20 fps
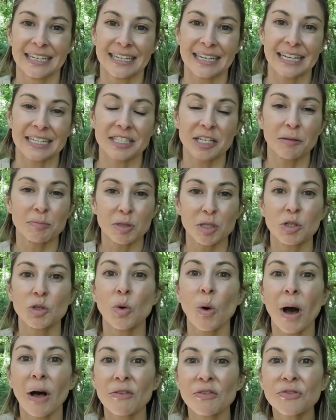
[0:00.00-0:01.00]
gets up to
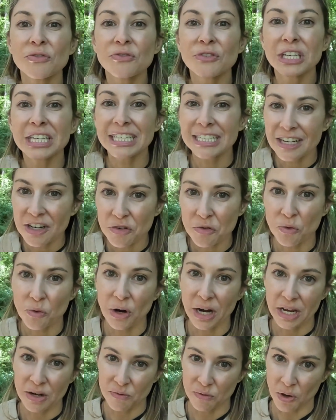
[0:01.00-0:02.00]
12 feet of
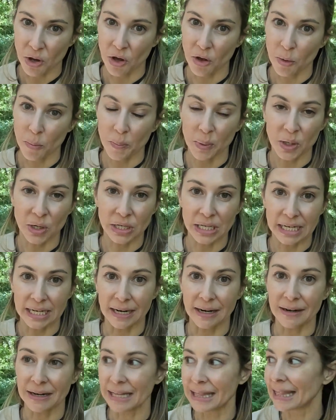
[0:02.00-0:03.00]
rainfall per
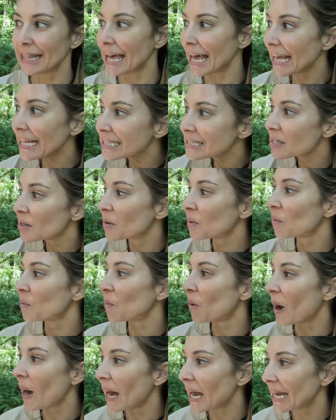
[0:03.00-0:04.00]
year, and that's
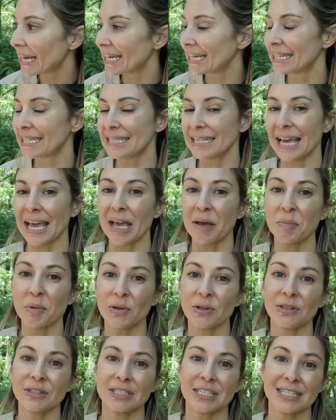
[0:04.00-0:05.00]
why it is
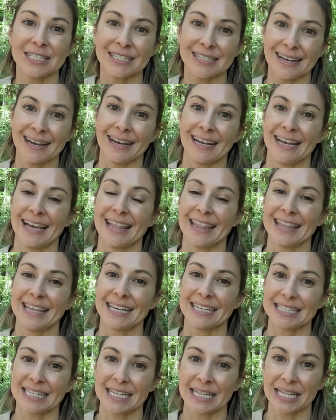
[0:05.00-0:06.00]
able to stay
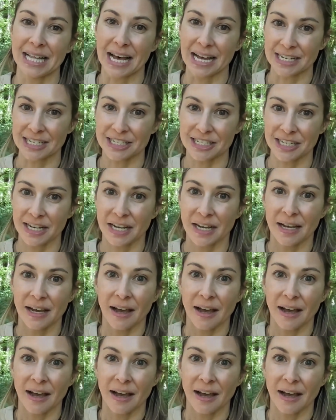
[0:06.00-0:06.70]
this lush.